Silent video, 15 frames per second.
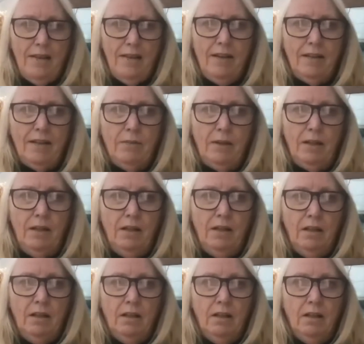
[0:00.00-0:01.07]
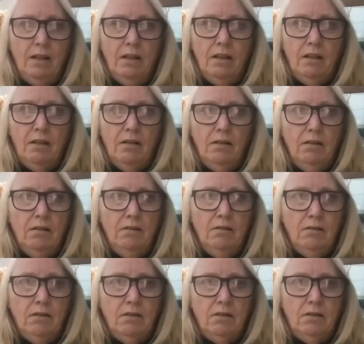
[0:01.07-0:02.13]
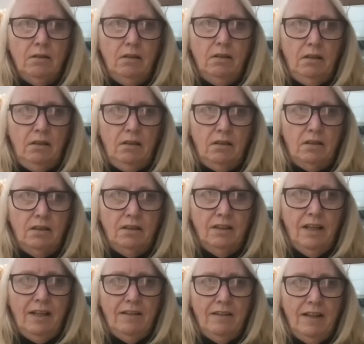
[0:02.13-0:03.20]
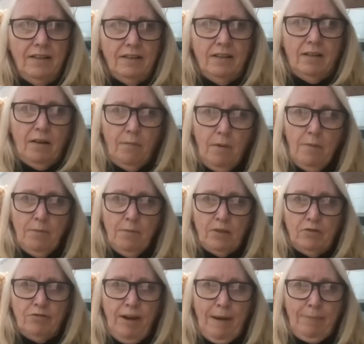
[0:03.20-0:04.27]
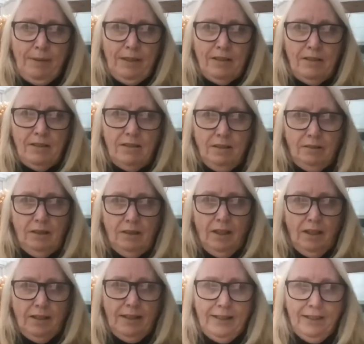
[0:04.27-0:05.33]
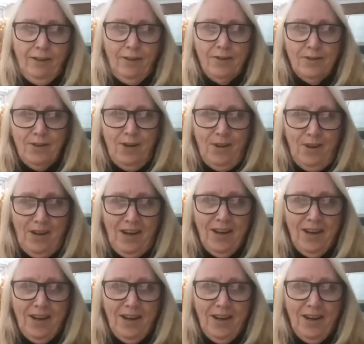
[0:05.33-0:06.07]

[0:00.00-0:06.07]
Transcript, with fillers: that. And I went, oh God like that. I remember grabbing Jill and hanging on to her,